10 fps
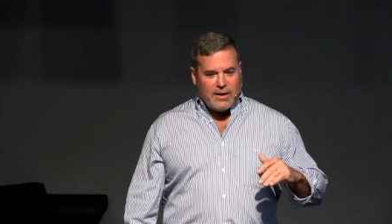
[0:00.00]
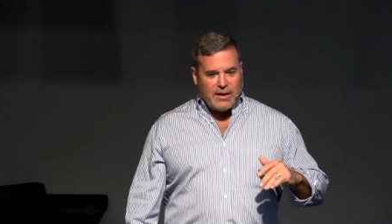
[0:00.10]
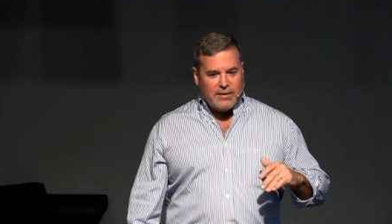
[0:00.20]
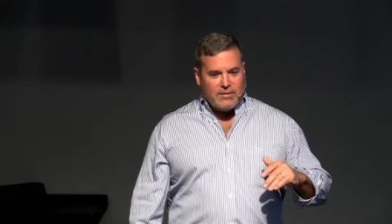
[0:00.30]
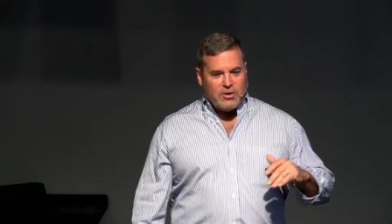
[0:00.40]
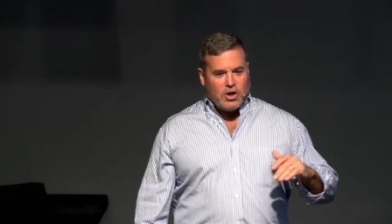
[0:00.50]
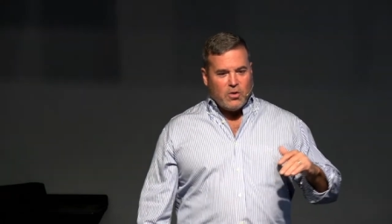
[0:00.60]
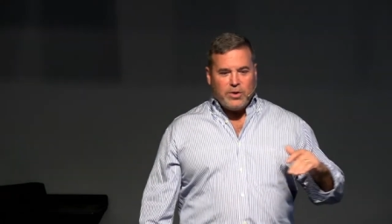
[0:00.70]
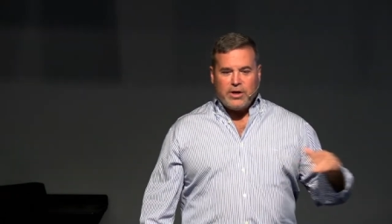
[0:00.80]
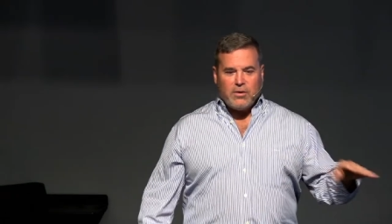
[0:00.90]
and you know
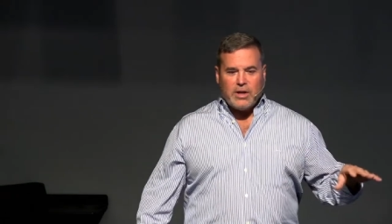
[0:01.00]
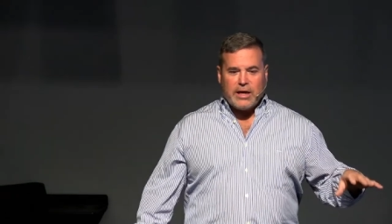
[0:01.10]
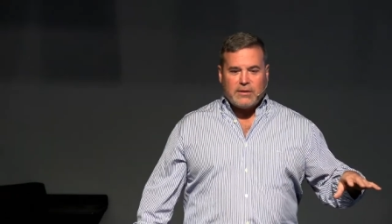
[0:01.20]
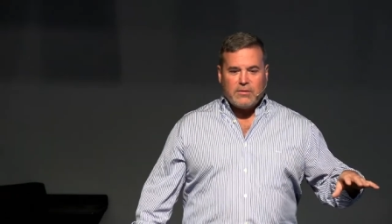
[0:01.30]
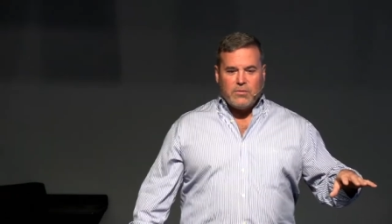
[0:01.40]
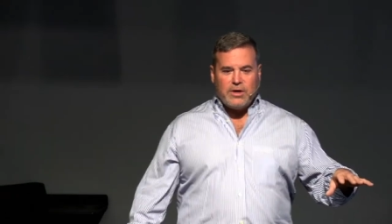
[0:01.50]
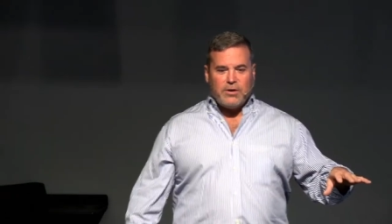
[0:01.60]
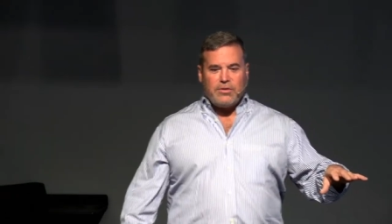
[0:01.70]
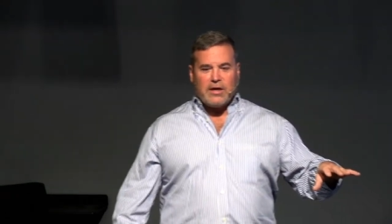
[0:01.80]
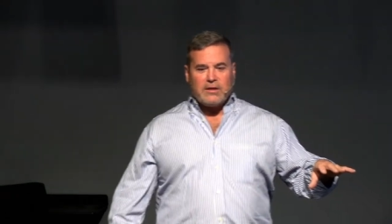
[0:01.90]
we don't like we don't
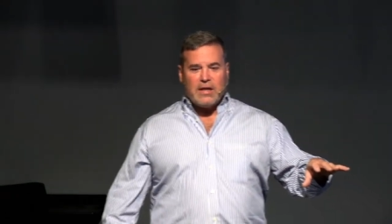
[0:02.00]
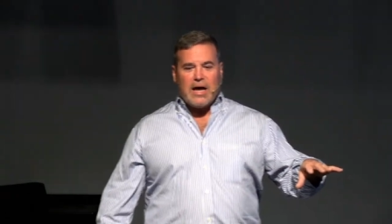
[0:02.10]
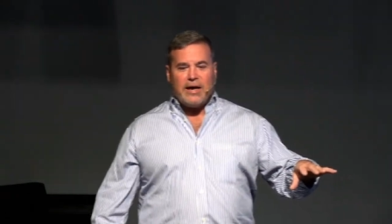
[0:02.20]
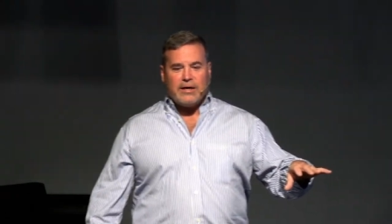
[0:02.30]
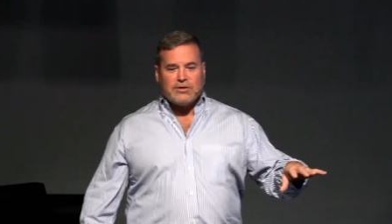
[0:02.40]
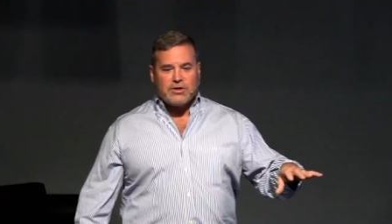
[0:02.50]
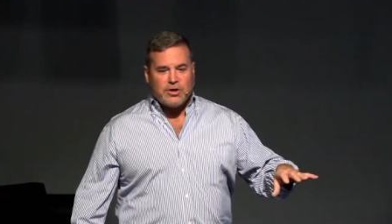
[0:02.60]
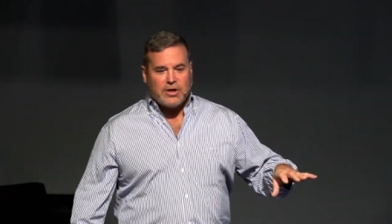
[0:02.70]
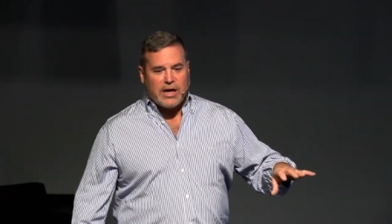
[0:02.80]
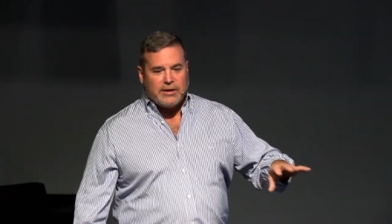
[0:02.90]
think lying is a
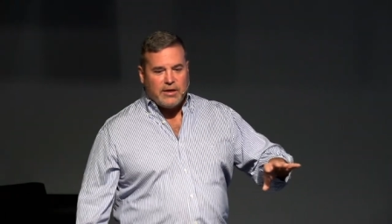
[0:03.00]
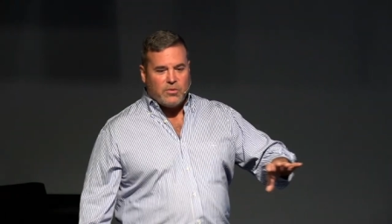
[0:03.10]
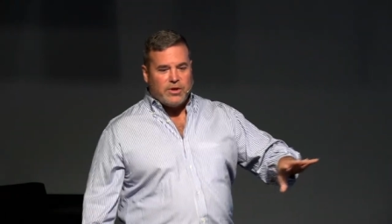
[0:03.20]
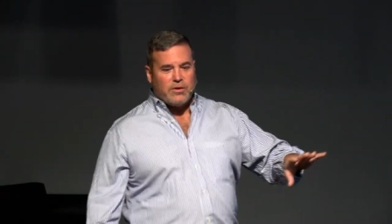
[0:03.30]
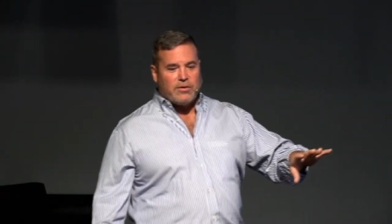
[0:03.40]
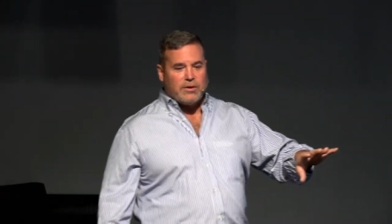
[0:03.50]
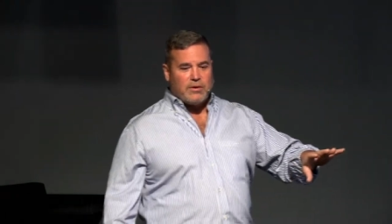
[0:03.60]
good idea we don't